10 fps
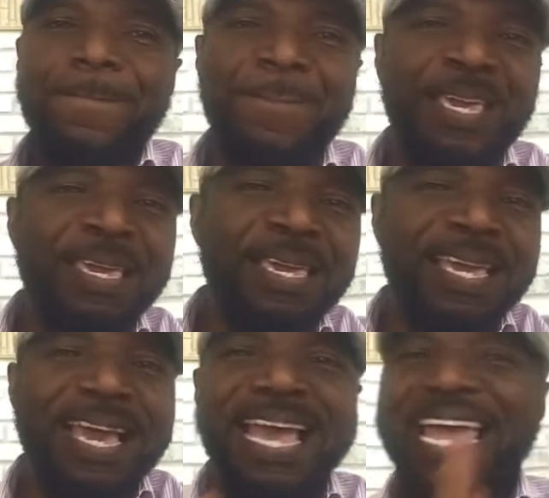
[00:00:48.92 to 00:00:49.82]

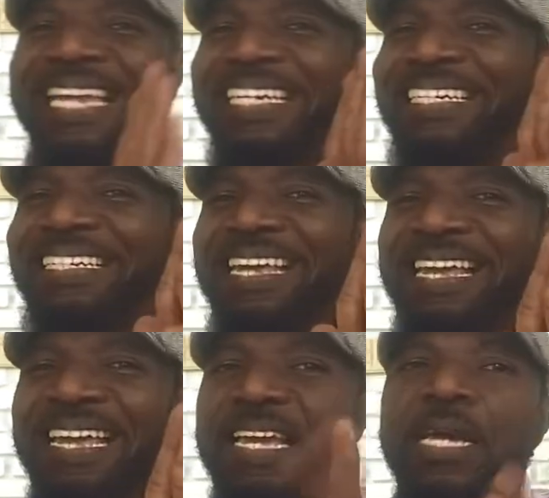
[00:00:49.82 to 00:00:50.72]
BE and
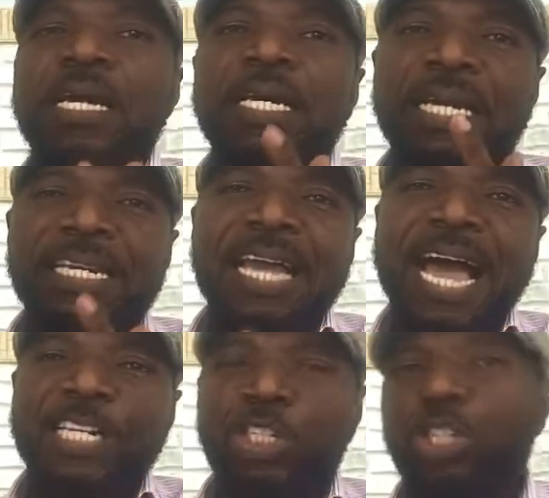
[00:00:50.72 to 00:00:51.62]
DEY in
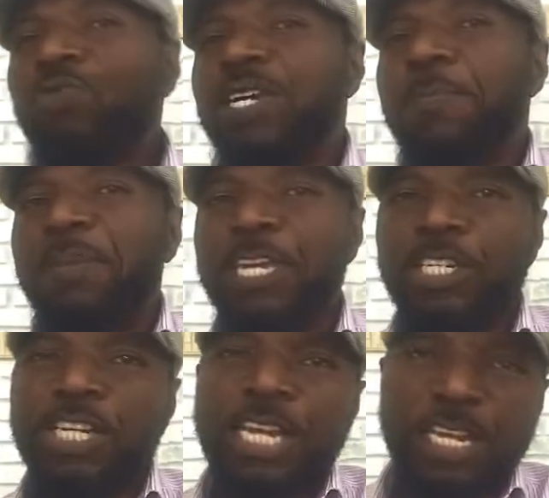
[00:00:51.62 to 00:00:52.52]
Nigerian
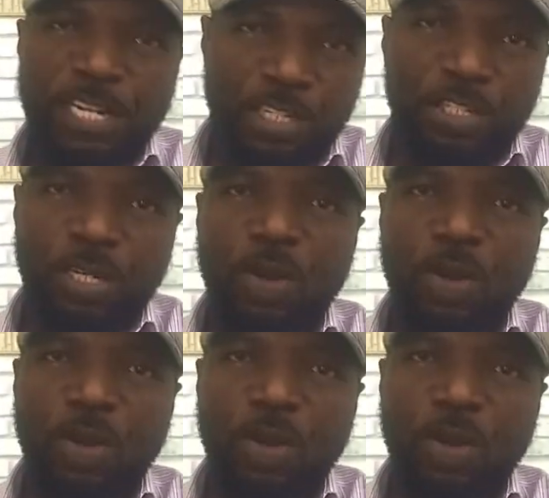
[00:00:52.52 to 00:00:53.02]
Pidgin English